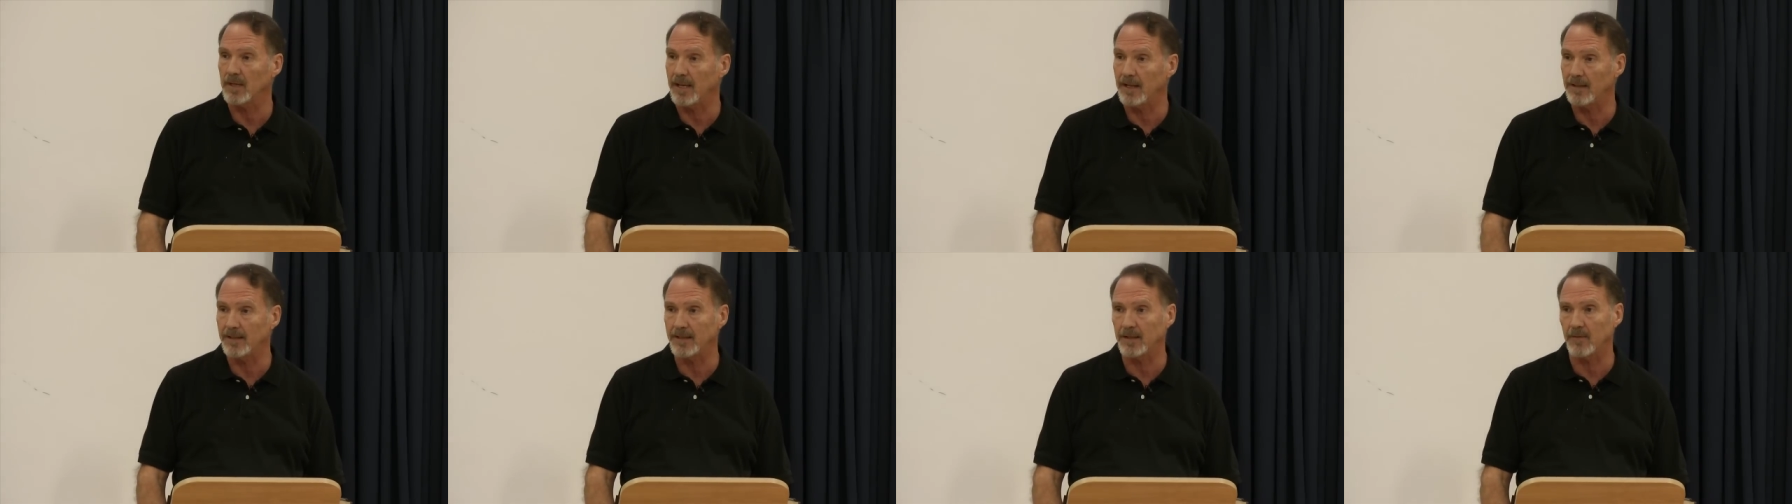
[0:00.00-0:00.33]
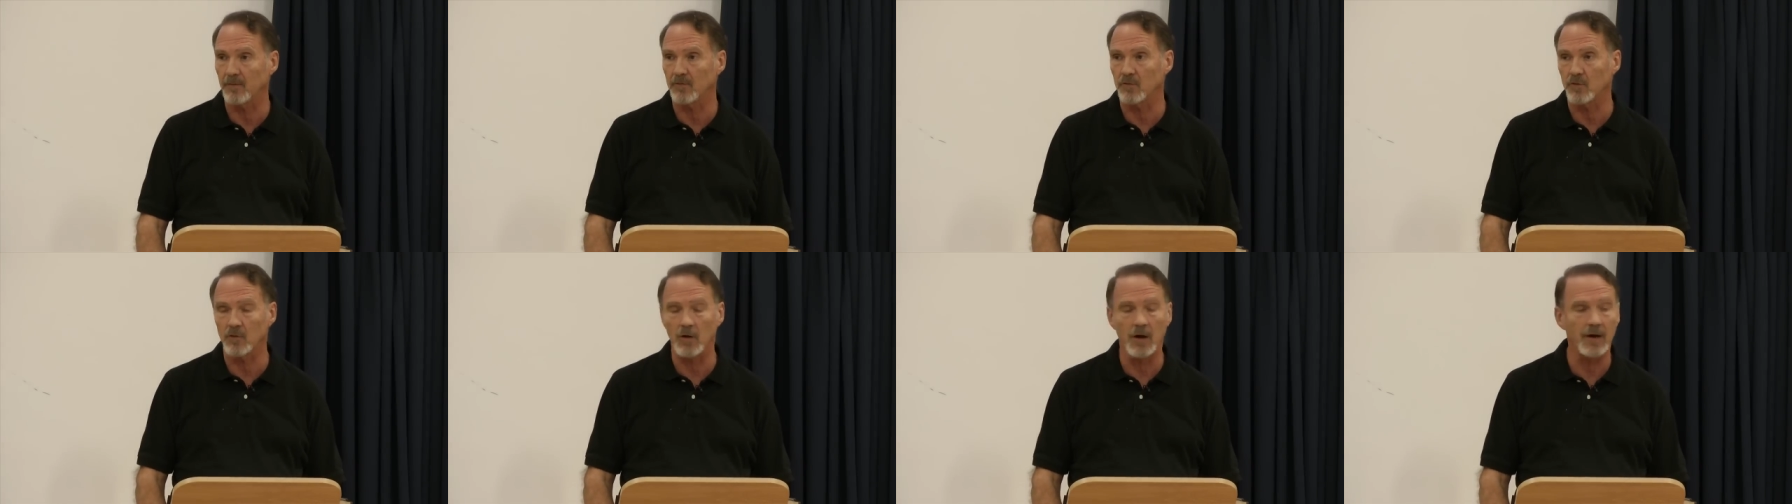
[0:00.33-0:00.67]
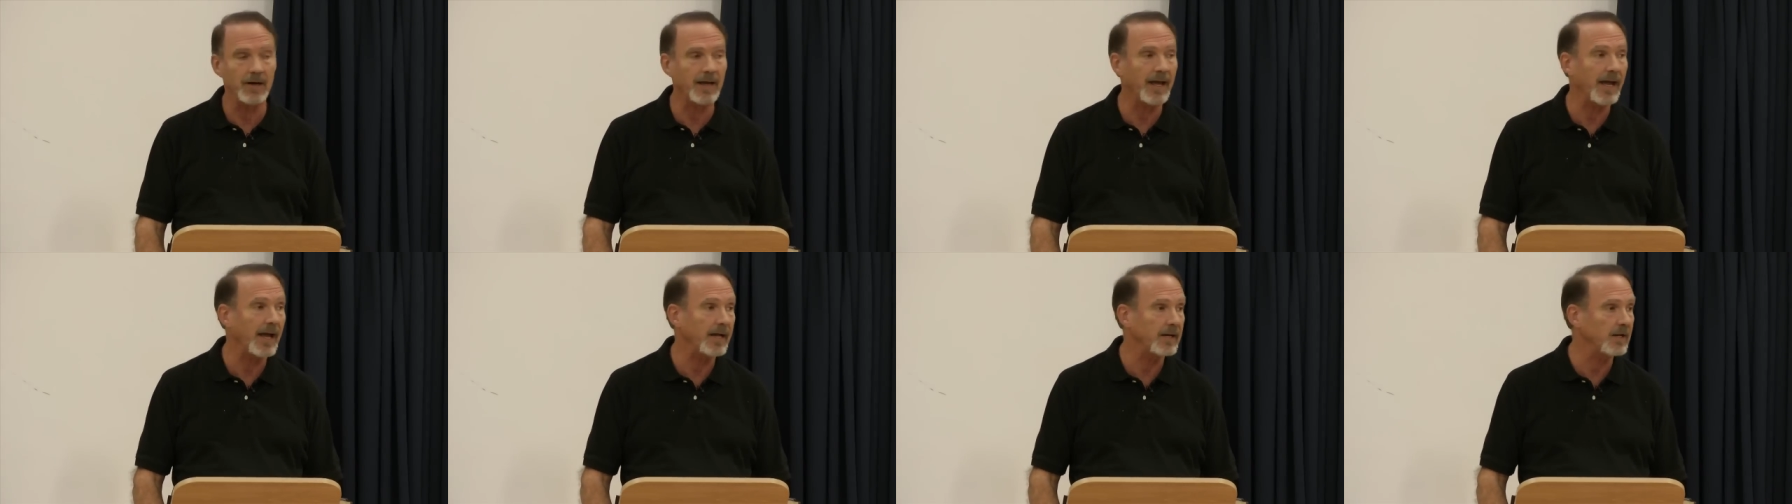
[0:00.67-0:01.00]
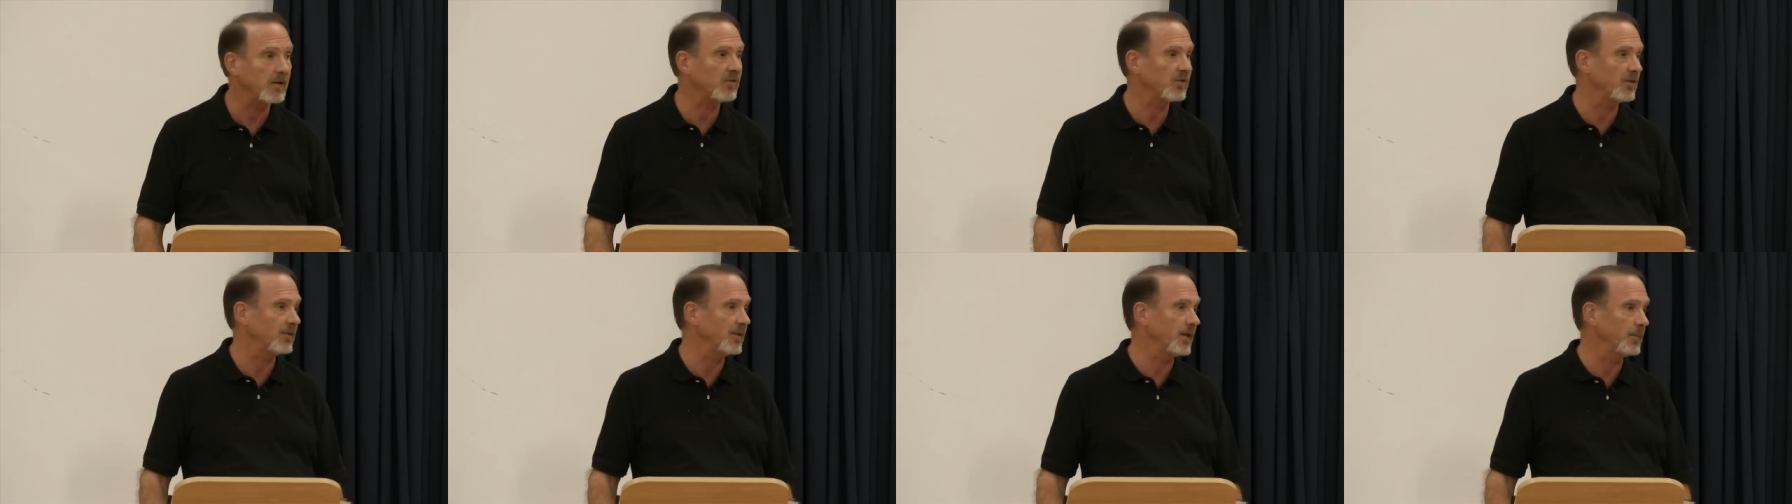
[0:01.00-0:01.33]
healing of drug
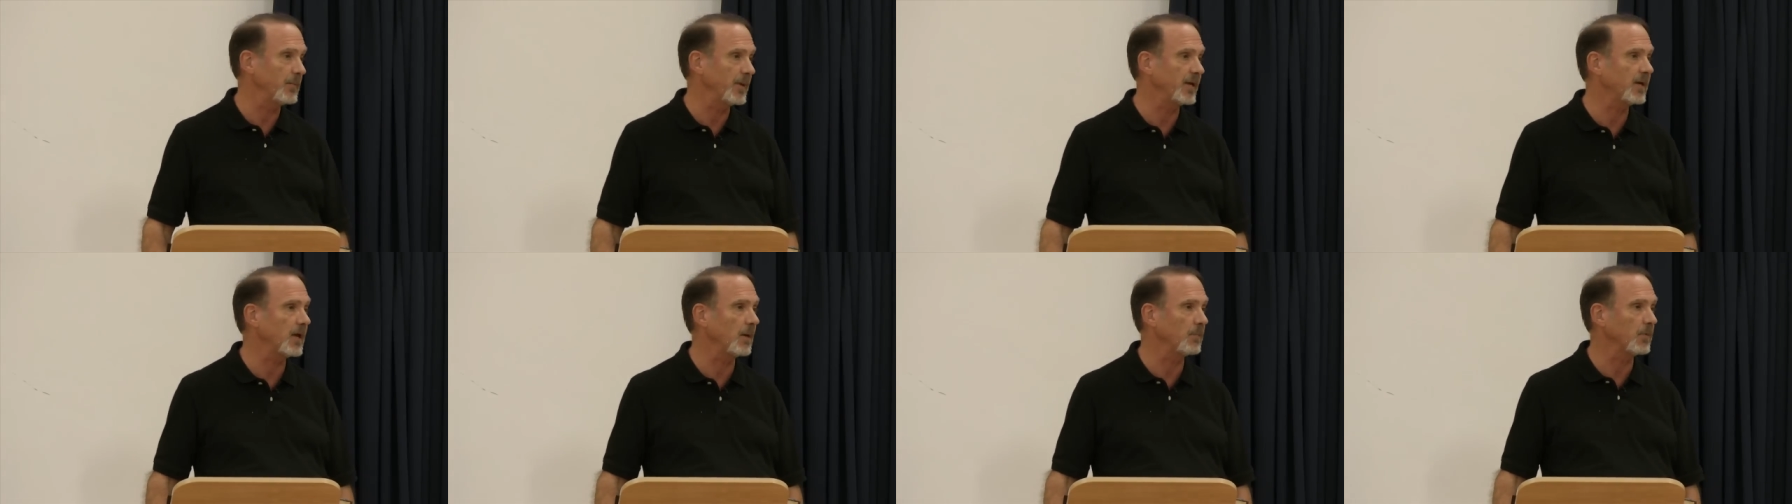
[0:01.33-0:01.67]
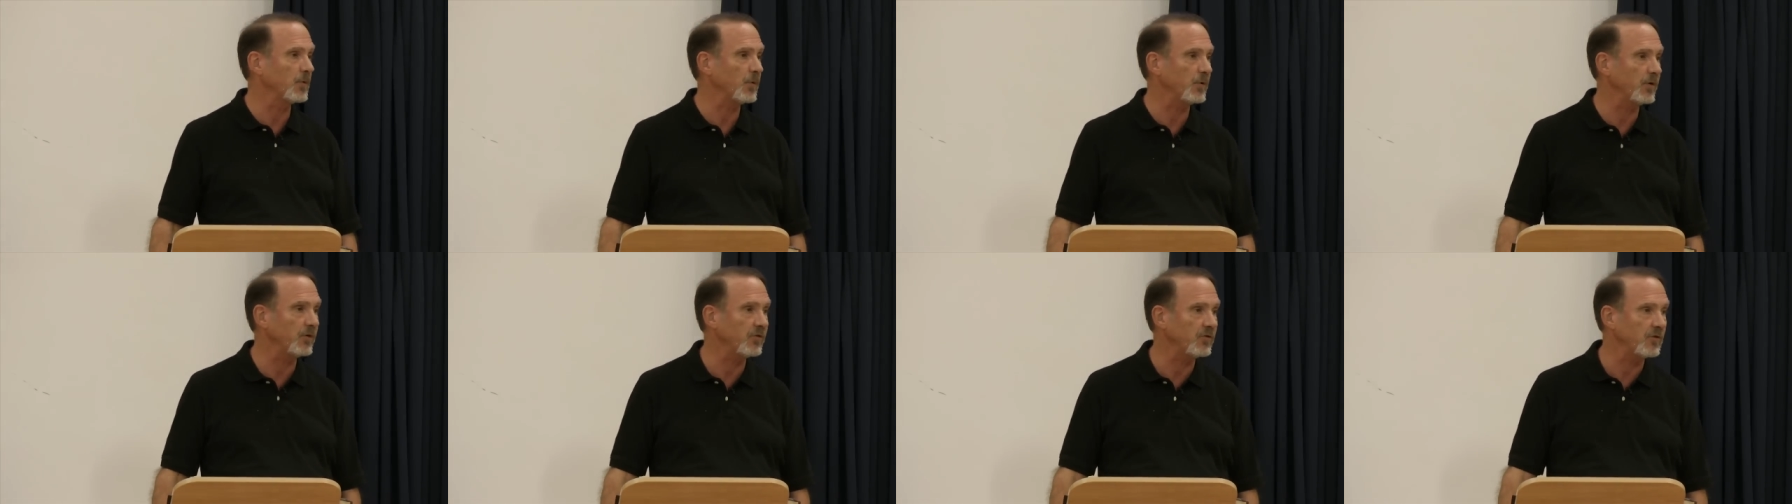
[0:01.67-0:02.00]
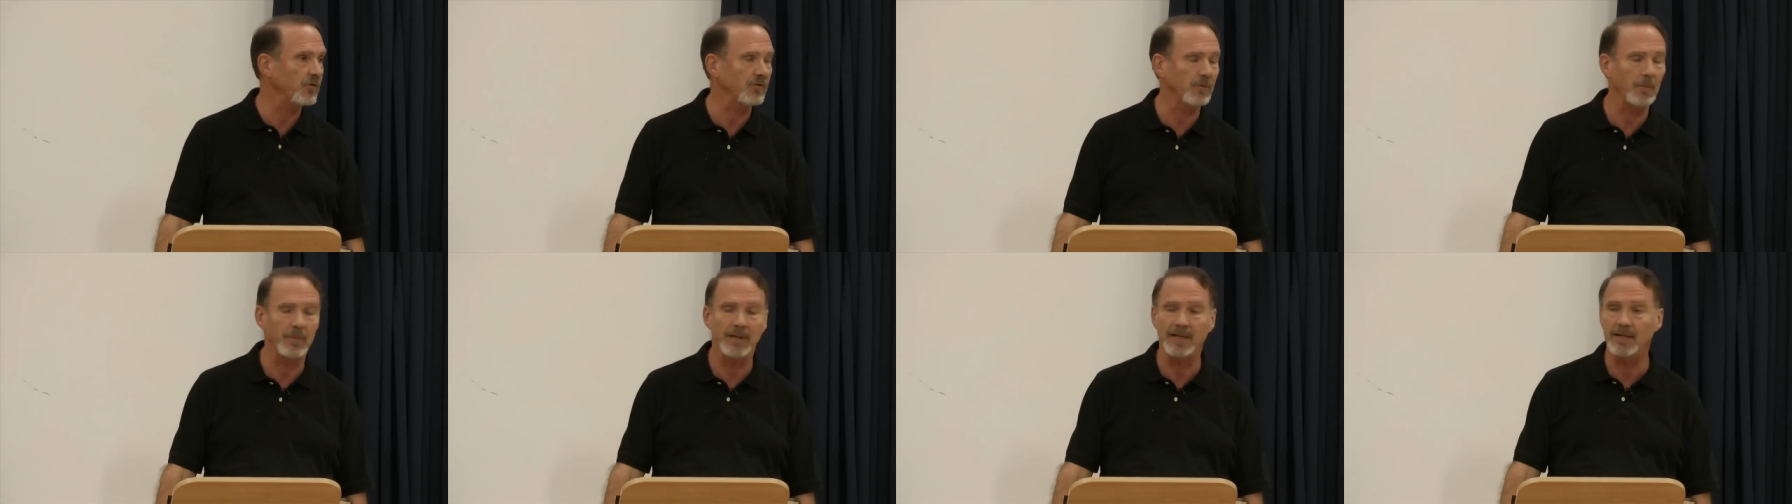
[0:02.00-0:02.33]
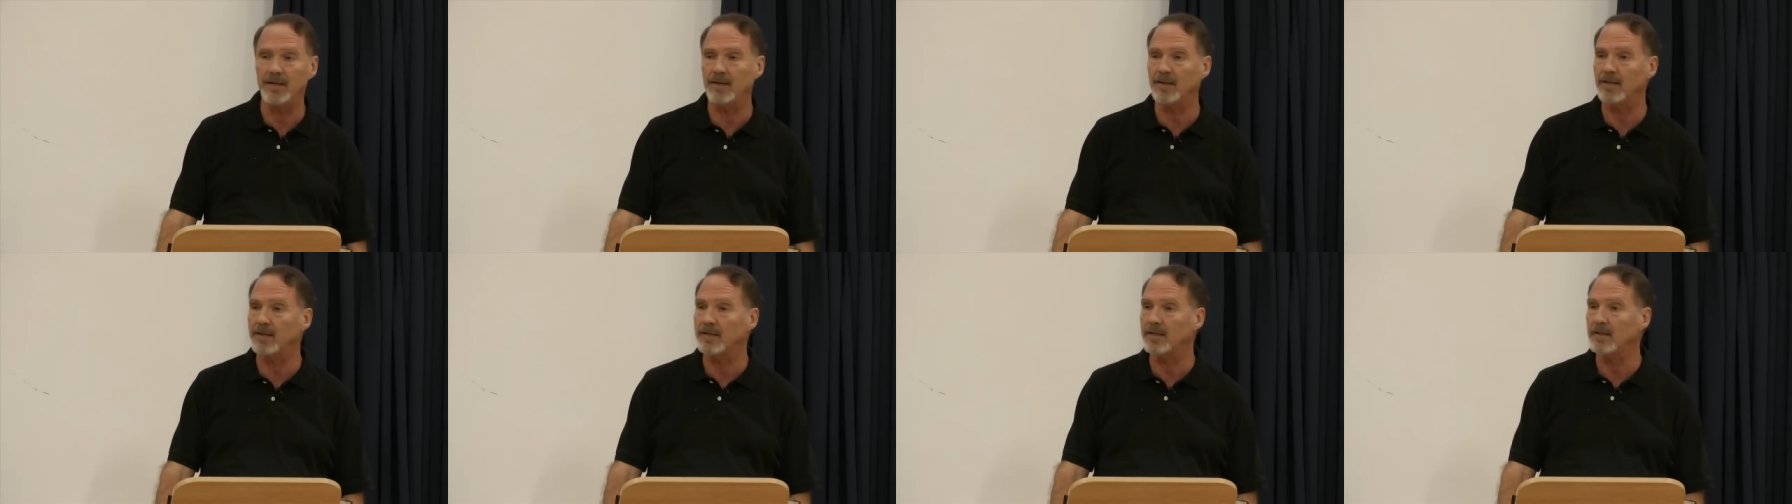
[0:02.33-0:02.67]
addicts, and they become Christians
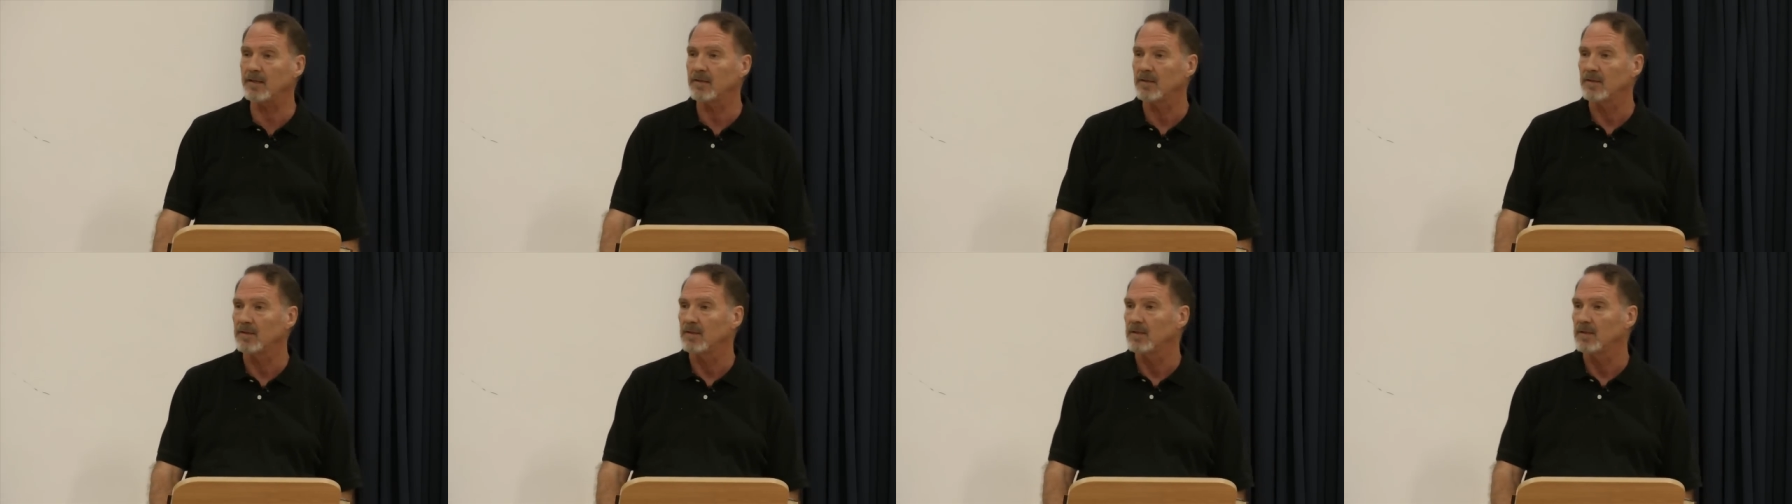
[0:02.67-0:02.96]
immediately.